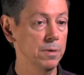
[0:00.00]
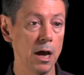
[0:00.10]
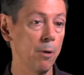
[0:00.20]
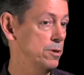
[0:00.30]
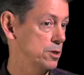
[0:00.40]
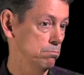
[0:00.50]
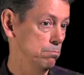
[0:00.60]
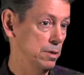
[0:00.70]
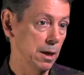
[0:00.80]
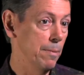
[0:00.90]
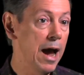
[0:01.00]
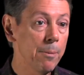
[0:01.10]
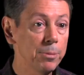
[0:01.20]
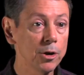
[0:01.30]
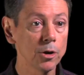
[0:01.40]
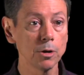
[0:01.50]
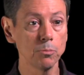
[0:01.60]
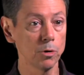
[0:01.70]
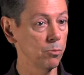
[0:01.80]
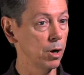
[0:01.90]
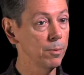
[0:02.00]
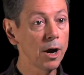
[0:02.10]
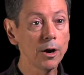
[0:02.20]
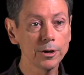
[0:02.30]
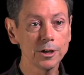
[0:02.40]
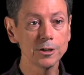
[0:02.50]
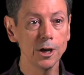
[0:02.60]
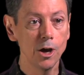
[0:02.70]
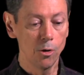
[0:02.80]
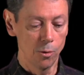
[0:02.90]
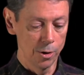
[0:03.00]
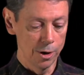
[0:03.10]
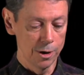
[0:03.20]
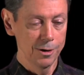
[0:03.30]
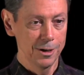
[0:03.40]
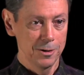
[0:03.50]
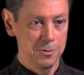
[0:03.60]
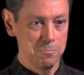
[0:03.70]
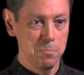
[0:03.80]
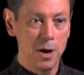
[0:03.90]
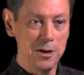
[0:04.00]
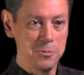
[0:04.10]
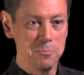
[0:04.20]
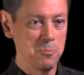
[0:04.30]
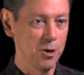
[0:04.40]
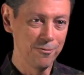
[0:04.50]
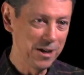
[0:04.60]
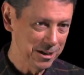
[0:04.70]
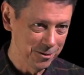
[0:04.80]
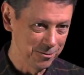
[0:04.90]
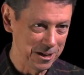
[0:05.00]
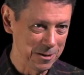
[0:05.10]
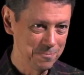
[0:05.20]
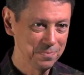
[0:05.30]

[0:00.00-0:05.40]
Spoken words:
help us become happier, more warm-hearted, or putt more effectively.